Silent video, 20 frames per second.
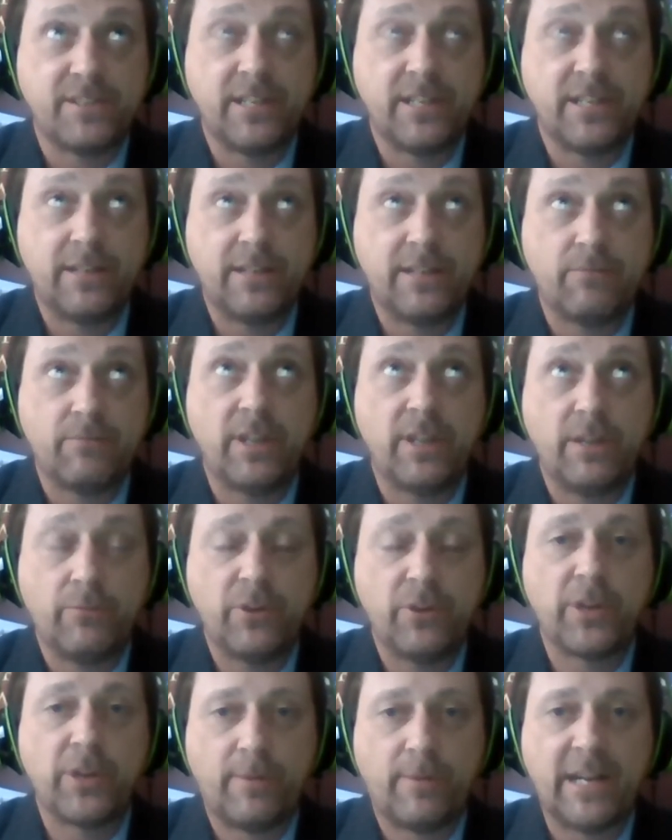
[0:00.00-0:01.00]
Uh, when
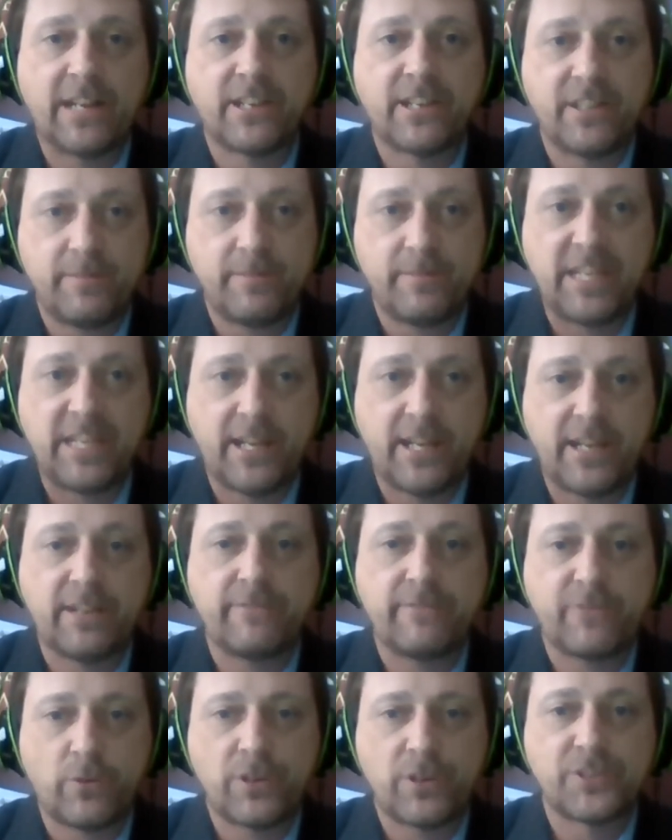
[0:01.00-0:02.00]
we go back to the beginning
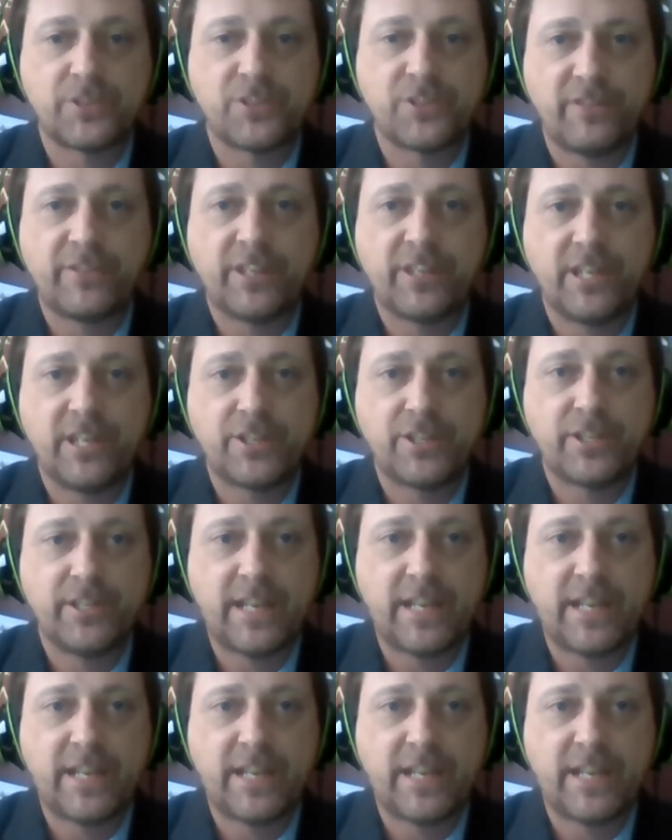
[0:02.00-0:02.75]
of forest certification,